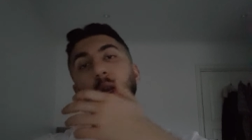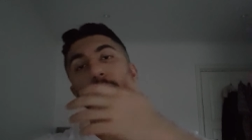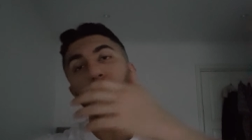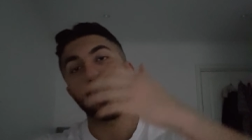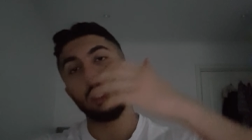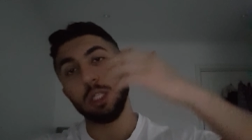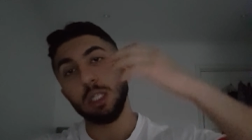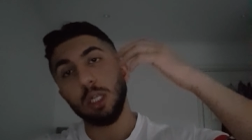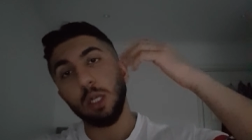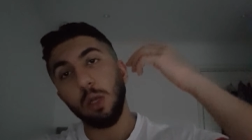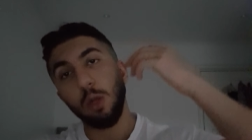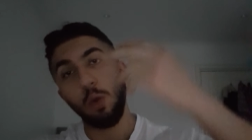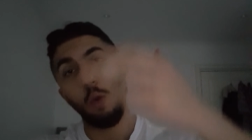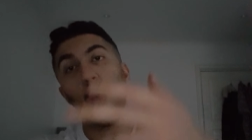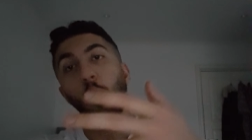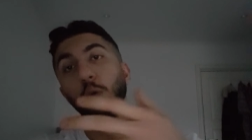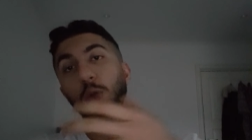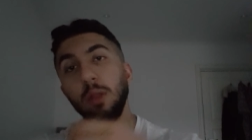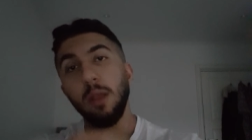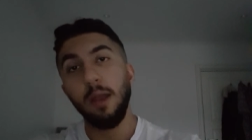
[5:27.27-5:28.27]
just
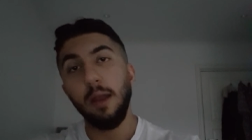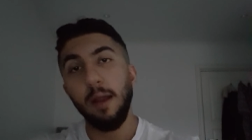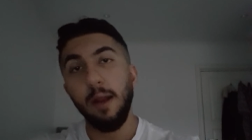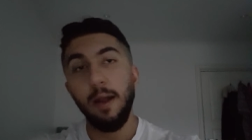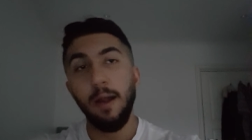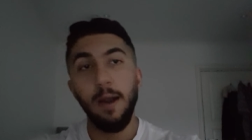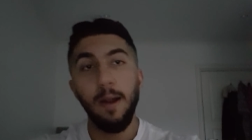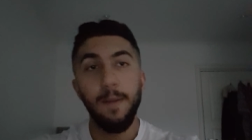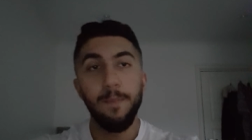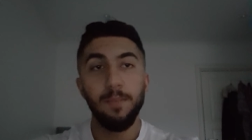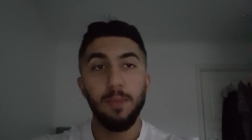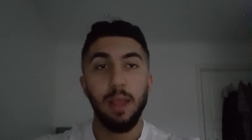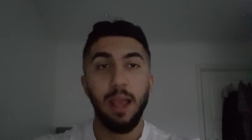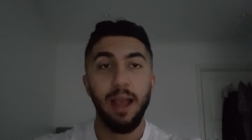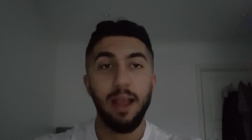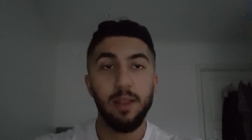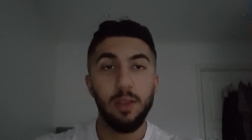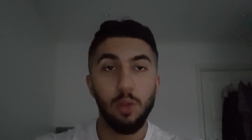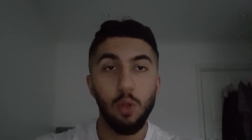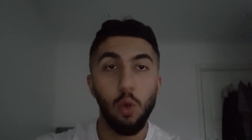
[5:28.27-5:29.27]
go there
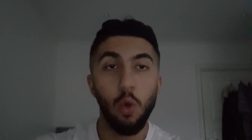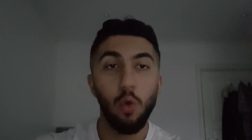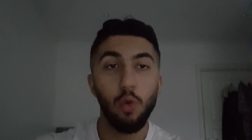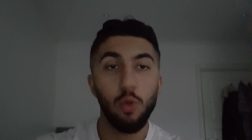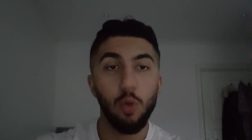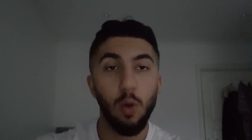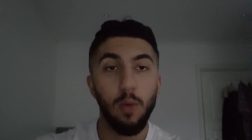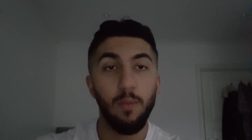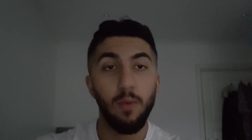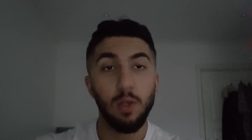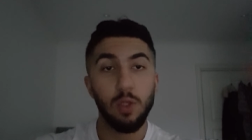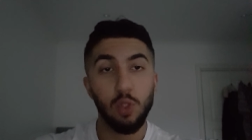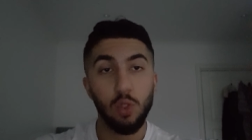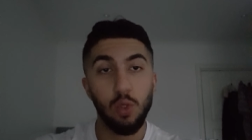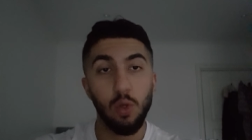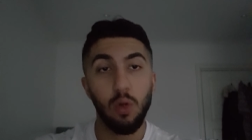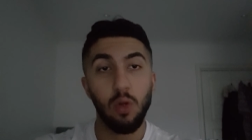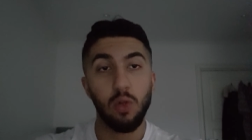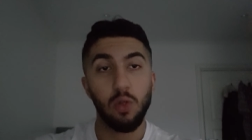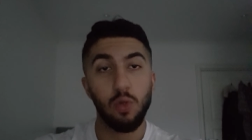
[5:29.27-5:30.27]
and know what
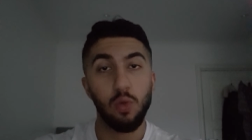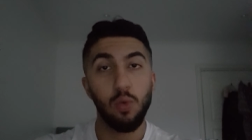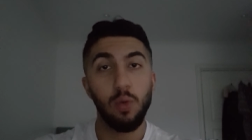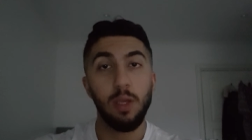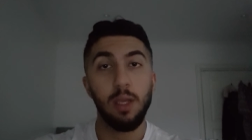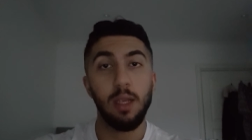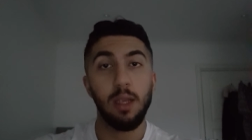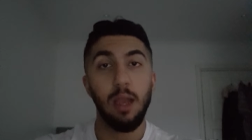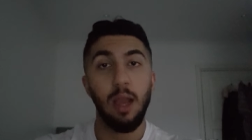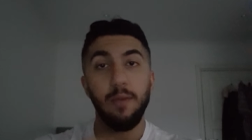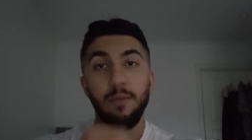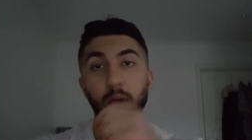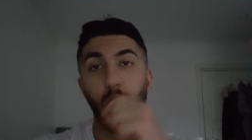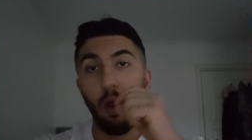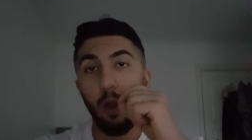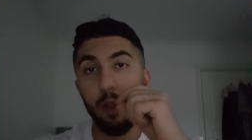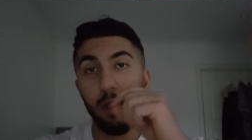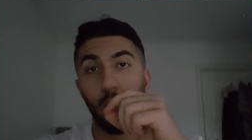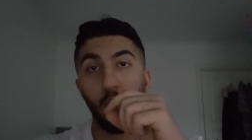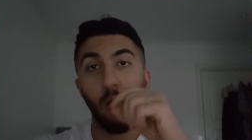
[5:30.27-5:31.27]
you're doing. Have a
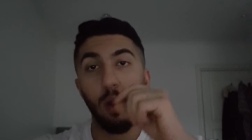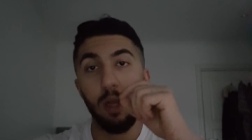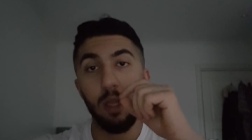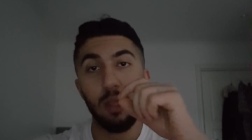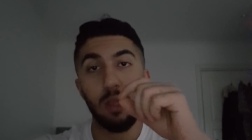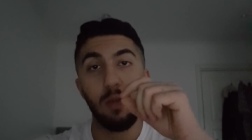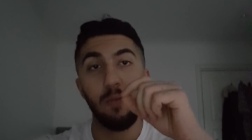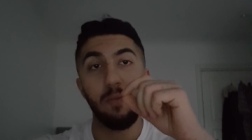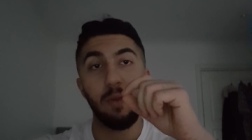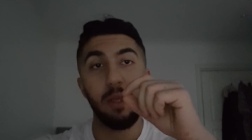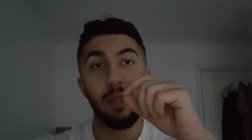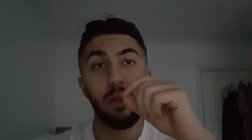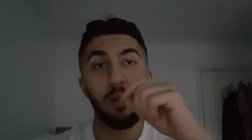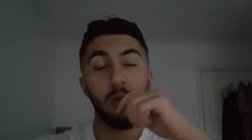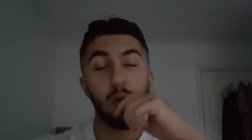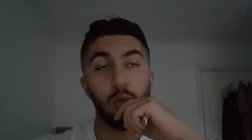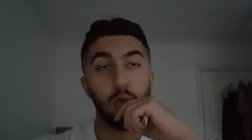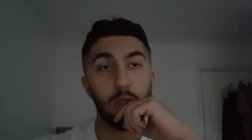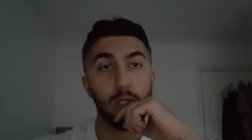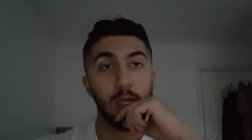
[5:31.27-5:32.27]
high quality
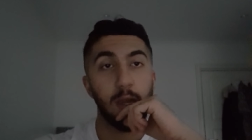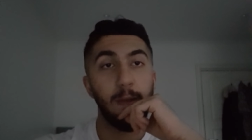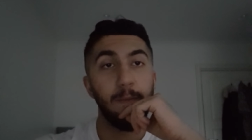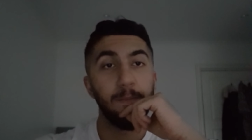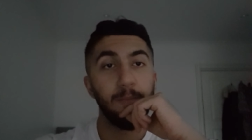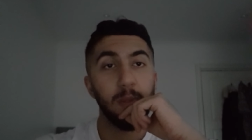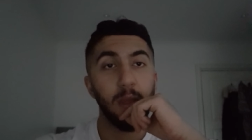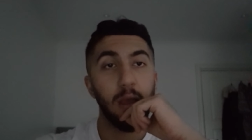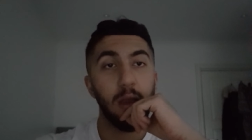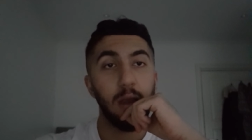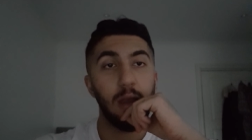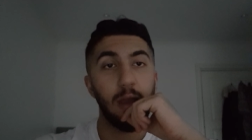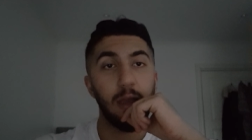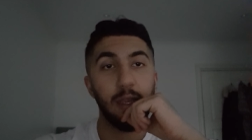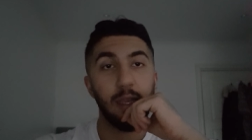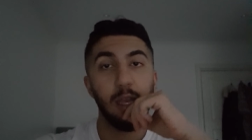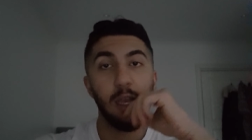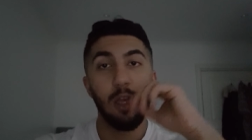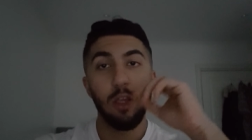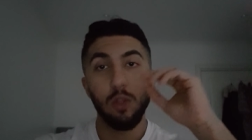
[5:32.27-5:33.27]
videos.
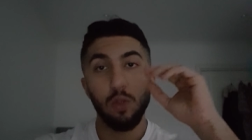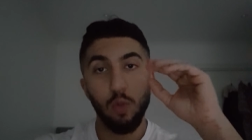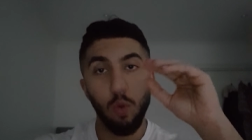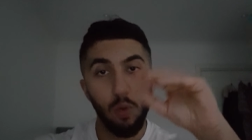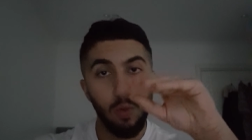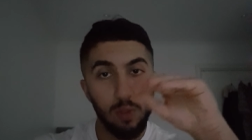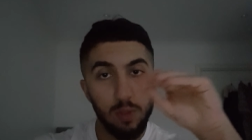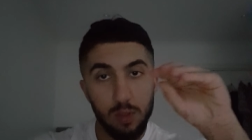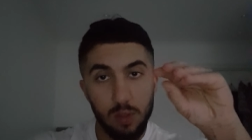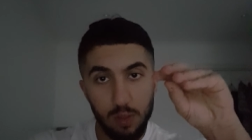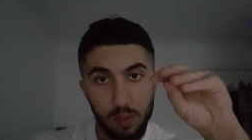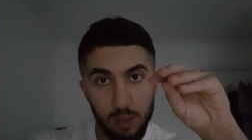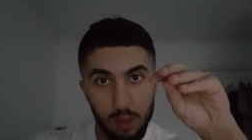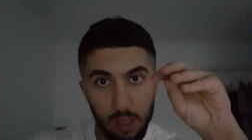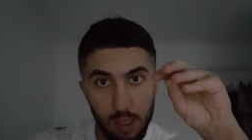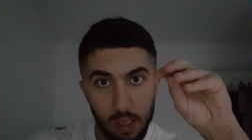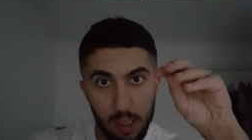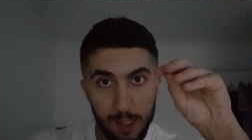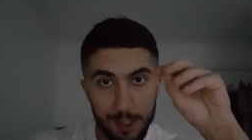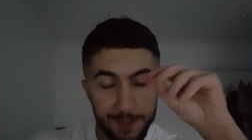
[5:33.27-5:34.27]
Like don't
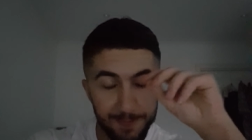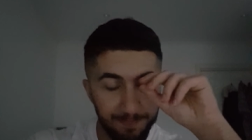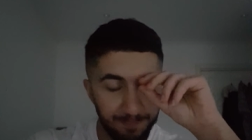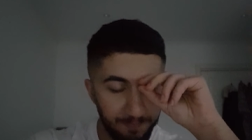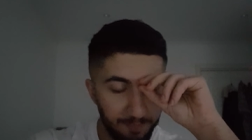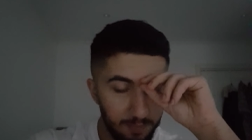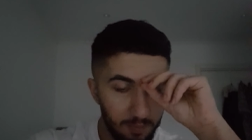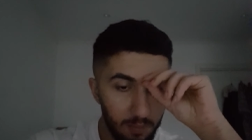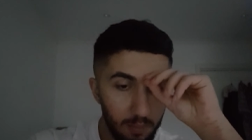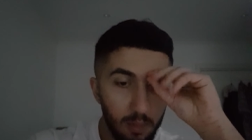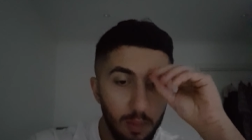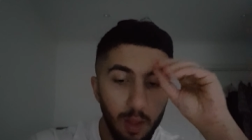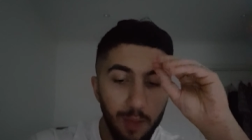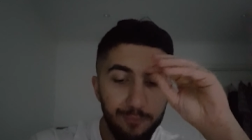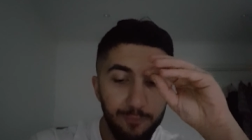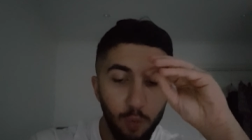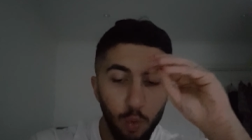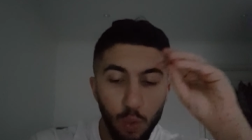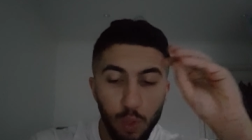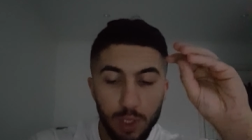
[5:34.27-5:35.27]

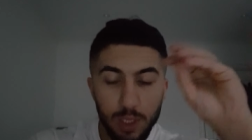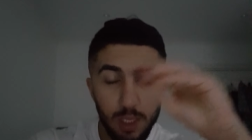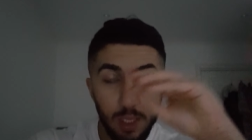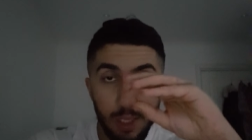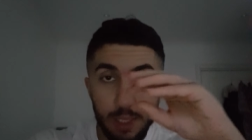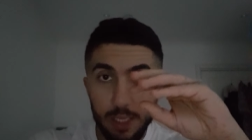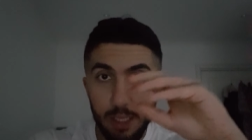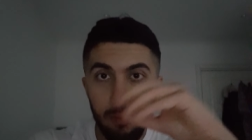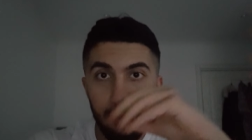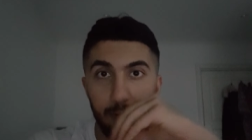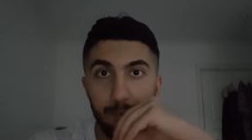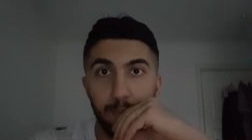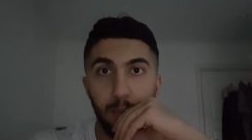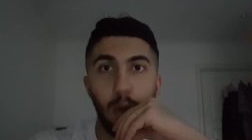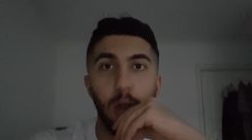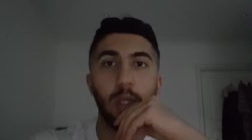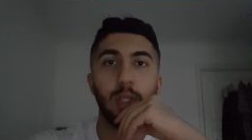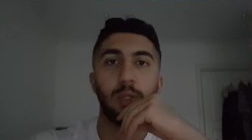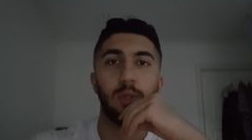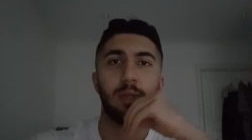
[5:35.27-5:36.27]
focus on a certain
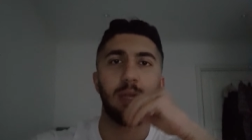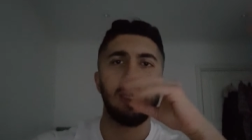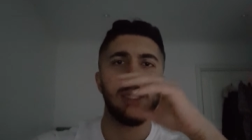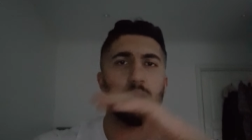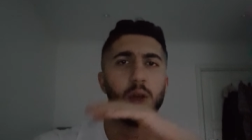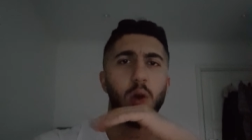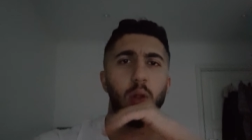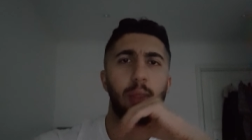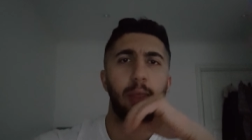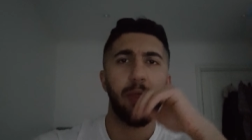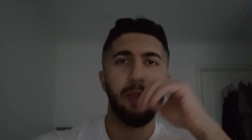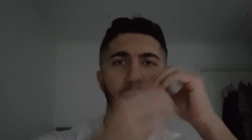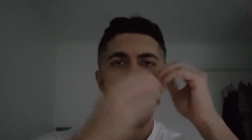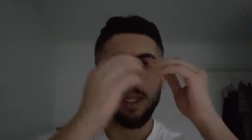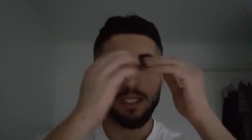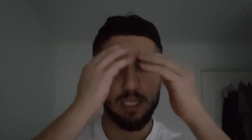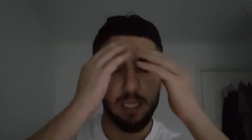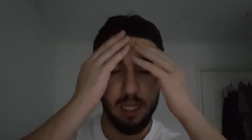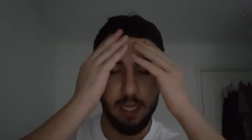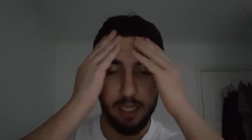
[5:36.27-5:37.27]
part. So that's all the
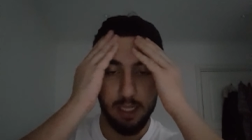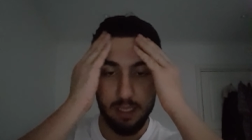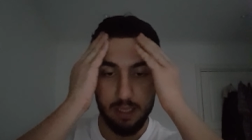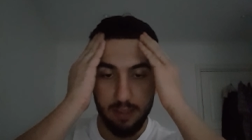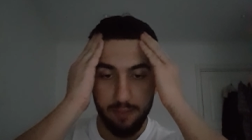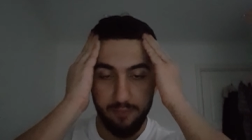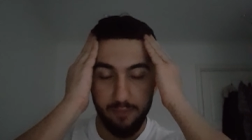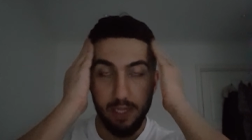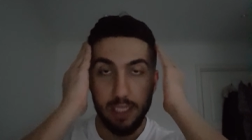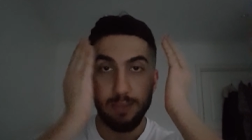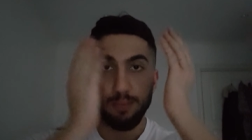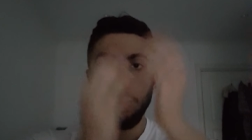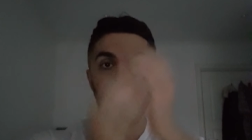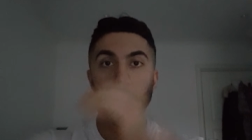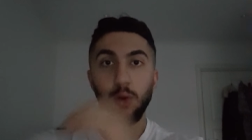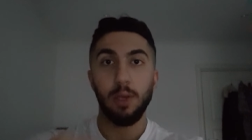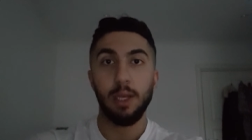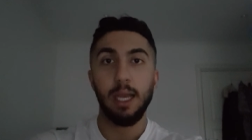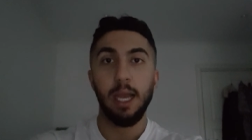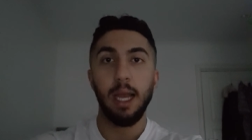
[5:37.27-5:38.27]
things like the Facebook
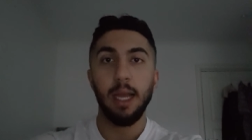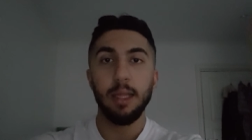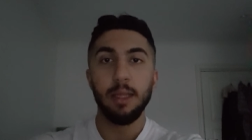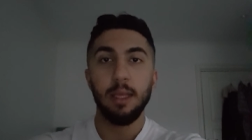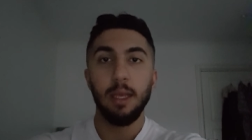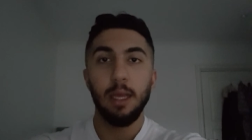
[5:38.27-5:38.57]
look at.